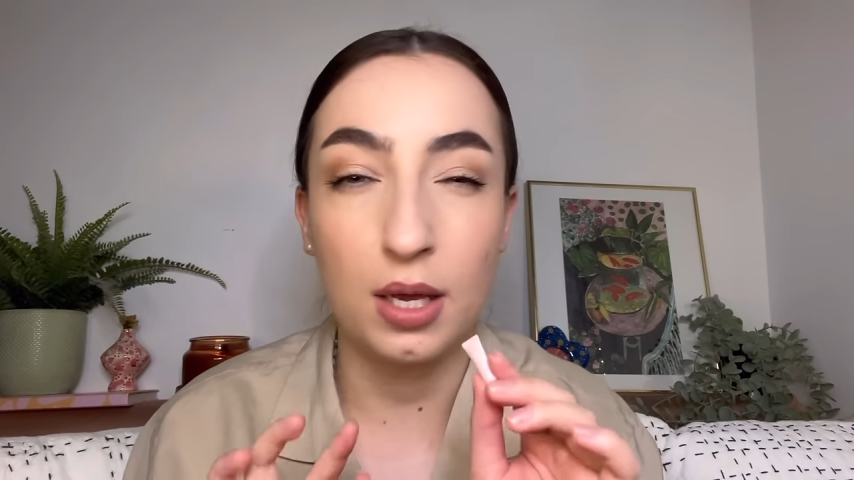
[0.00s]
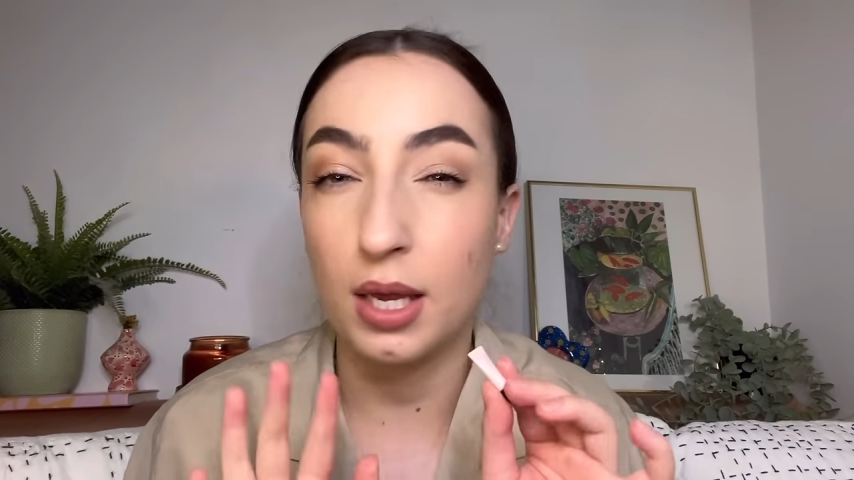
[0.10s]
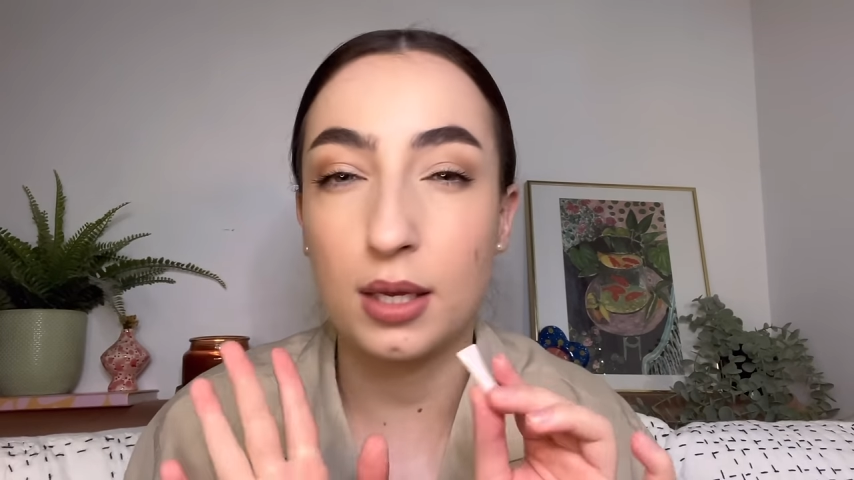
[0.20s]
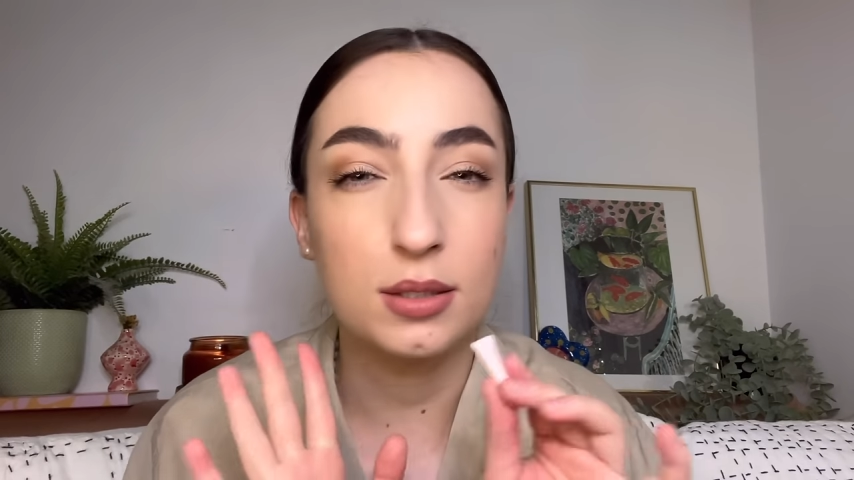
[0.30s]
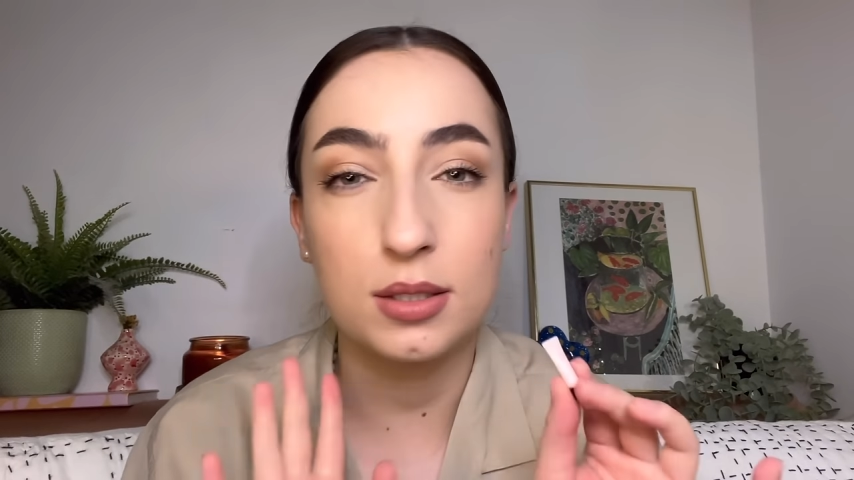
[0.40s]

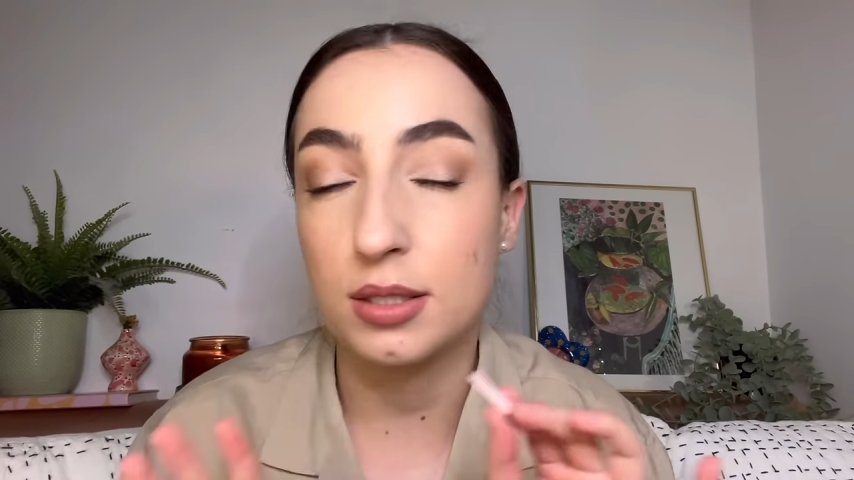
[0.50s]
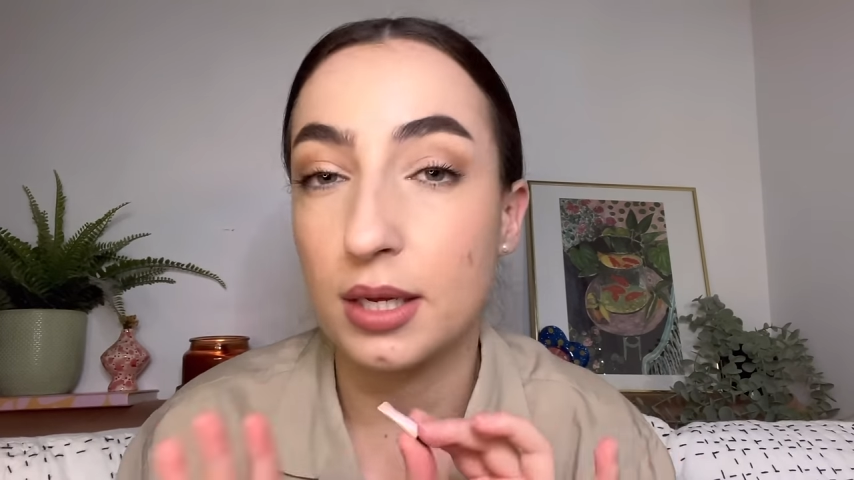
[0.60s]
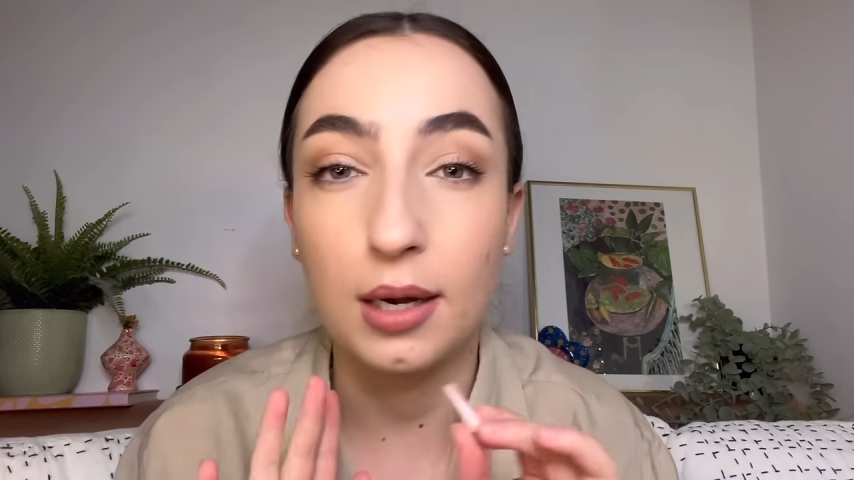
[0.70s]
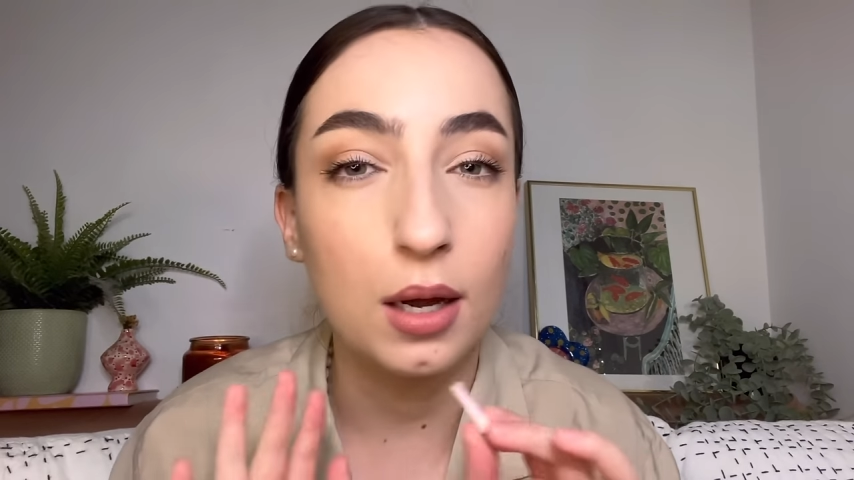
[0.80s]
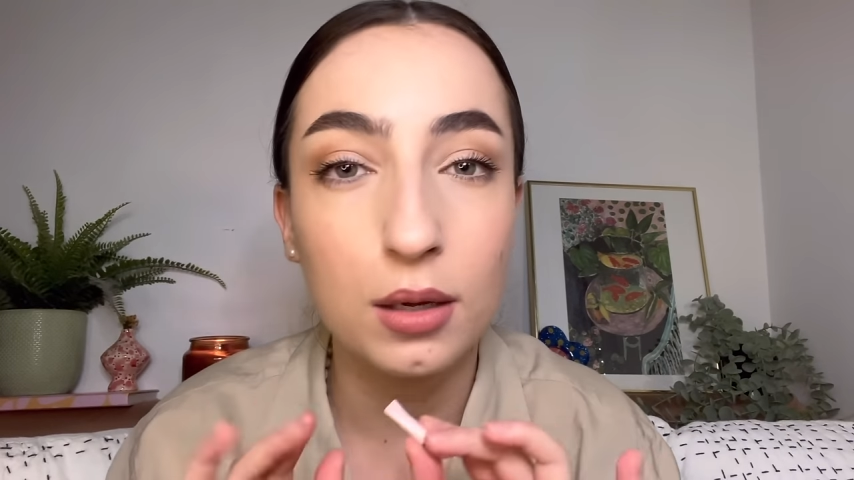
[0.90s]
a
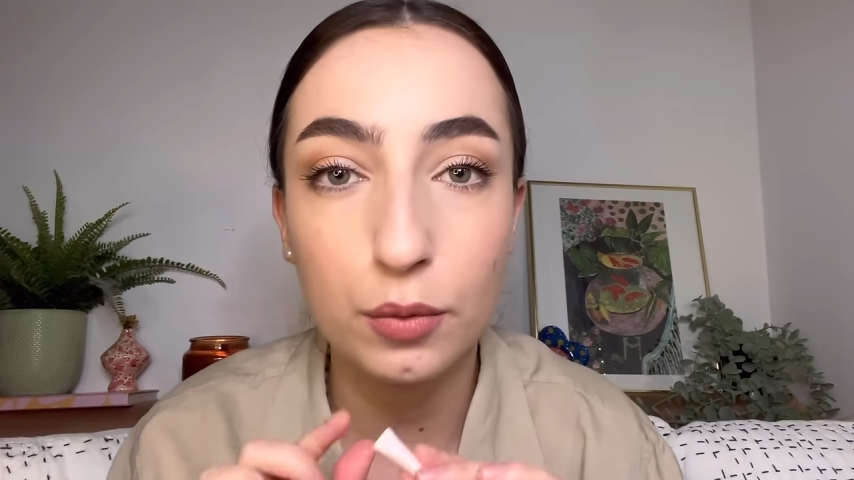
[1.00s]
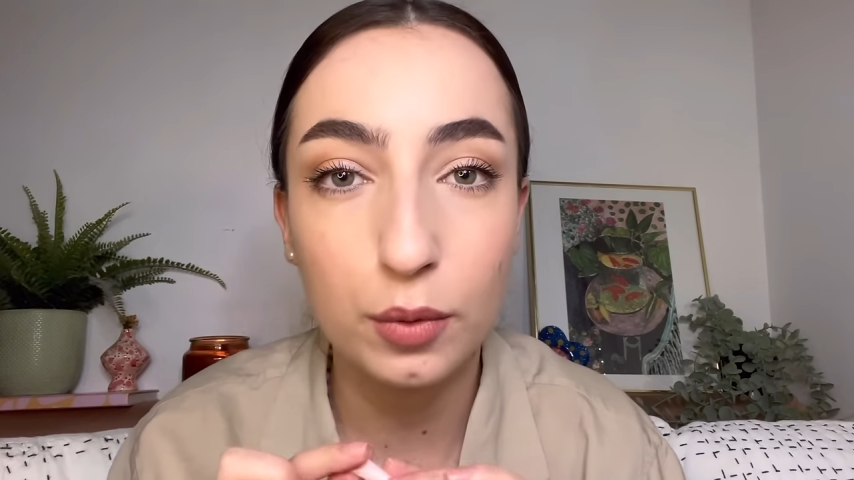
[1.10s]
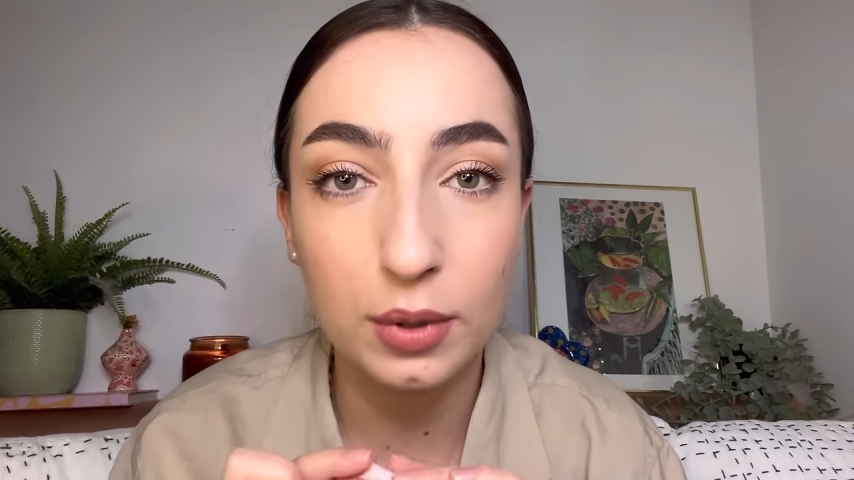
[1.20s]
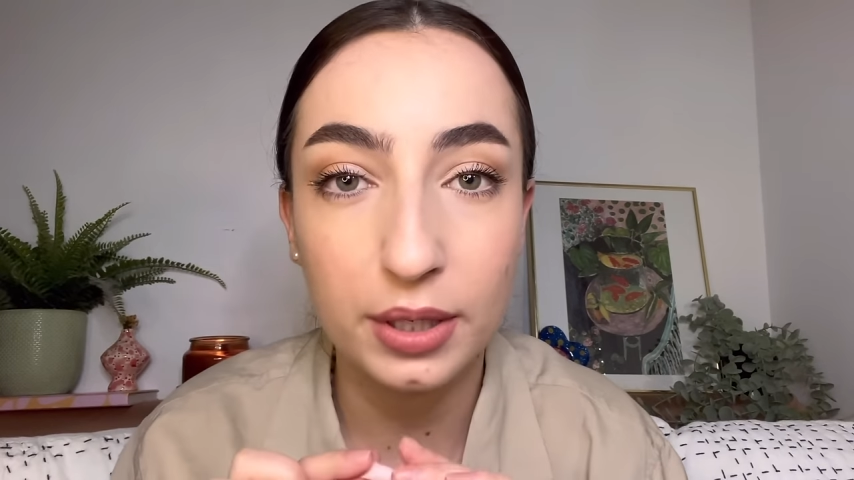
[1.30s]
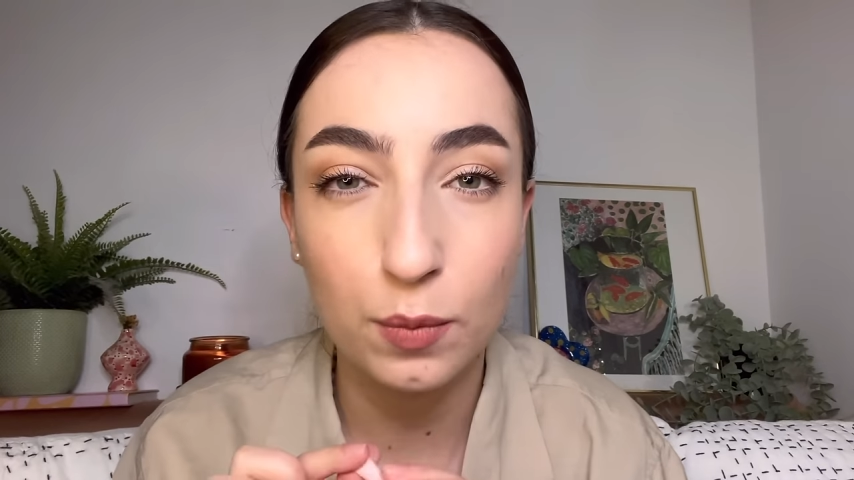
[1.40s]
concealer all
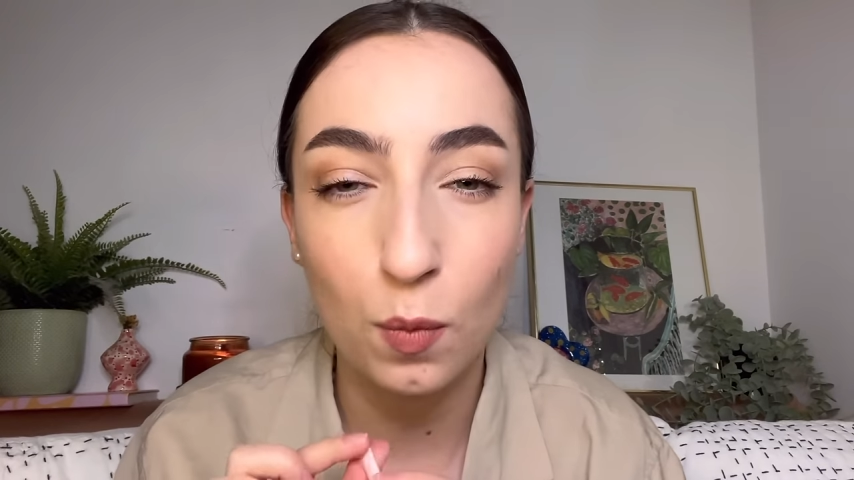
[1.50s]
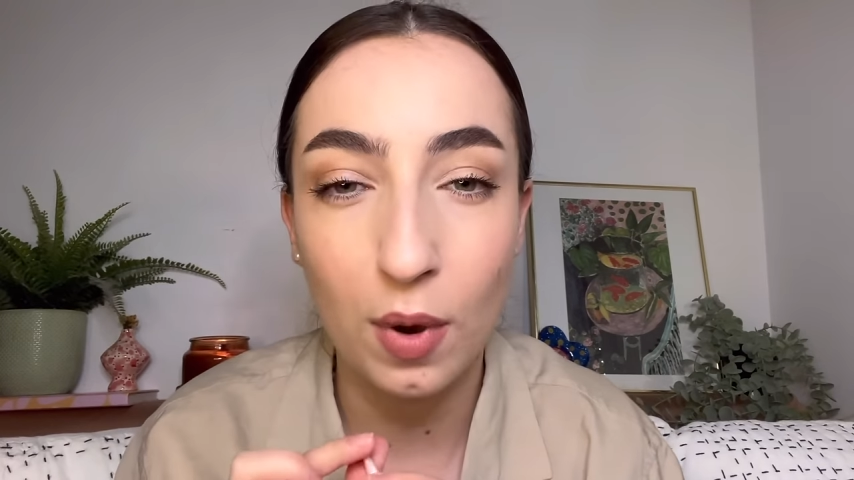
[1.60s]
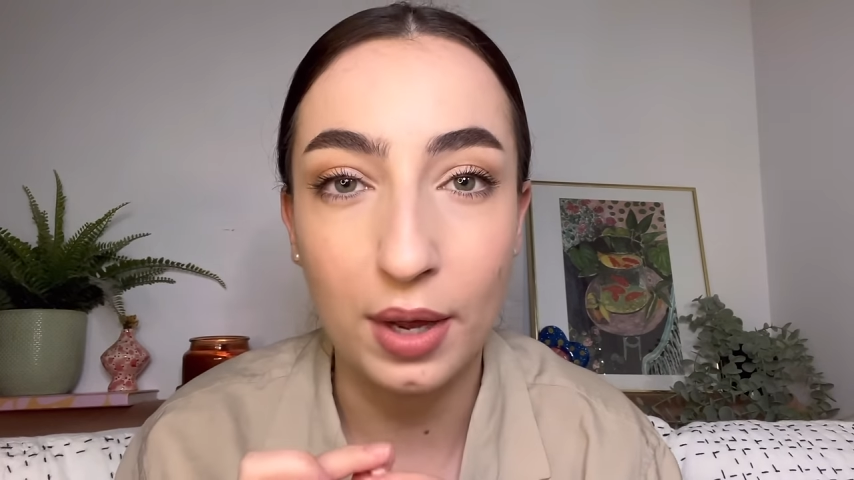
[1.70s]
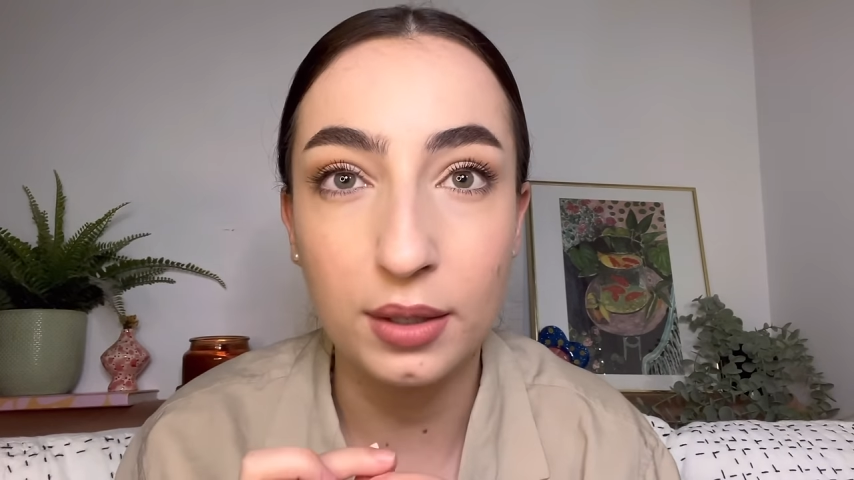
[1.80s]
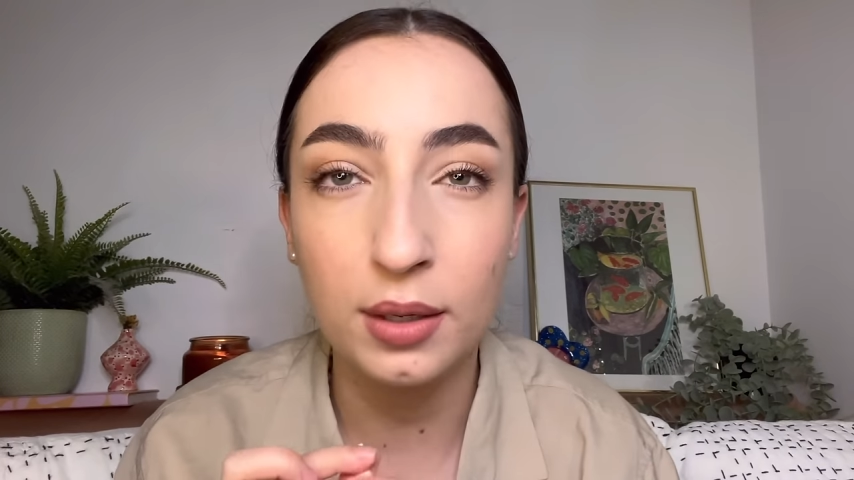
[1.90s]
in
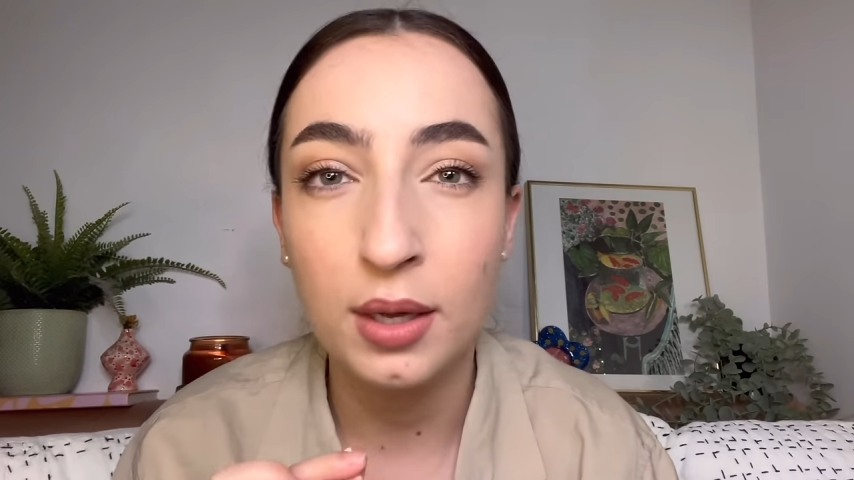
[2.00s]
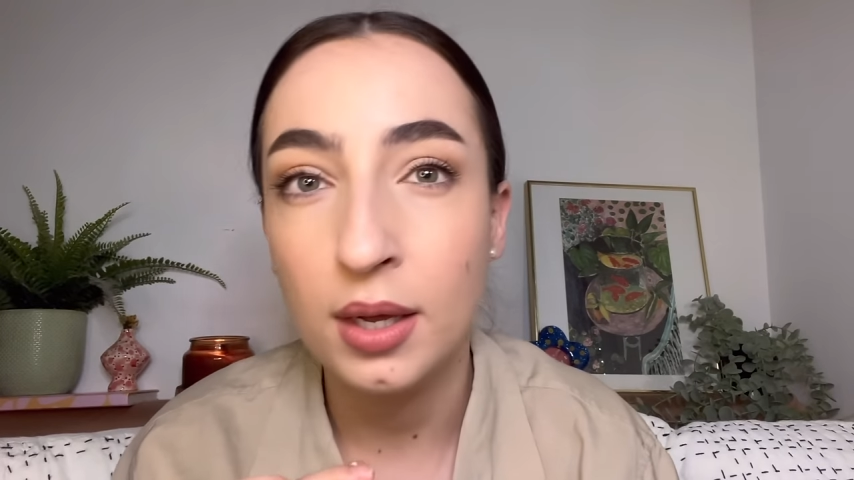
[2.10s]
one.